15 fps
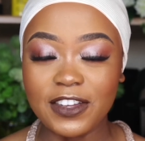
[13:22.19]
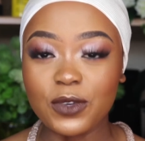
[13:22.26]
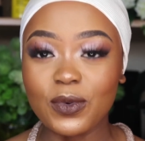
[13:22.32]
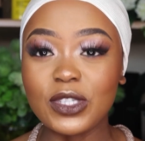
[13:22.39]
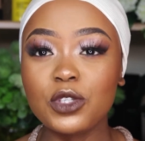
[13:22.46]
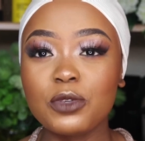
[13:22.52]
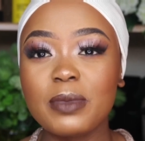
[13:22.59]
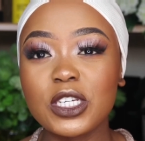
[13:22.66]
and you
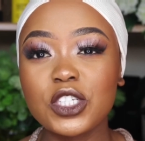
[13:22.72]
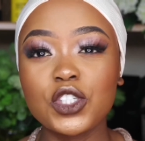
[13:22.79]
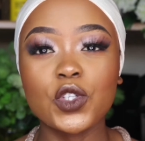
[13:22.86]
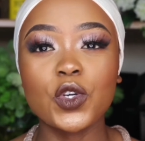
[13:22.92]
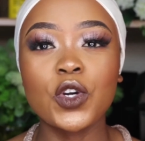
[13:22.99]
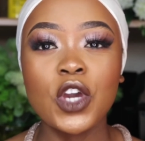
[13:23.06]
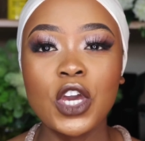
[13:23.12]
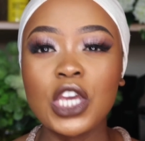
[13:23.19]
want to make
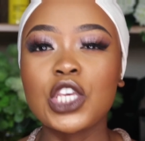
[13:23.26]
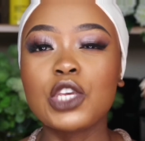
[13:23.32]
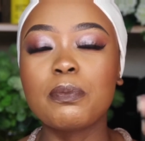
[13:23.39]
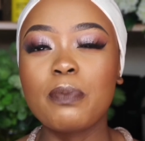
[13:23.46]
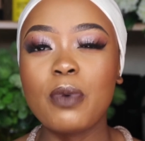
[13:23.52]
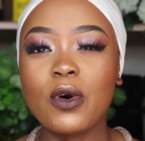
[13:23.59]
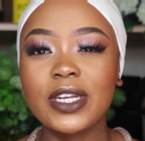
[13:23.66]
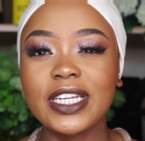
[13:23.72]
sure you
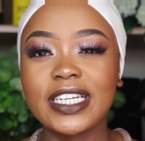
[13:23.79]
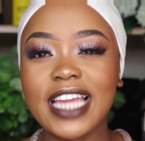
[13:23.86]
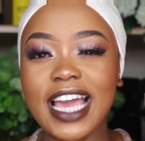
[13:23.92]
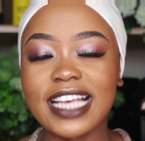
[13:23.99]
put it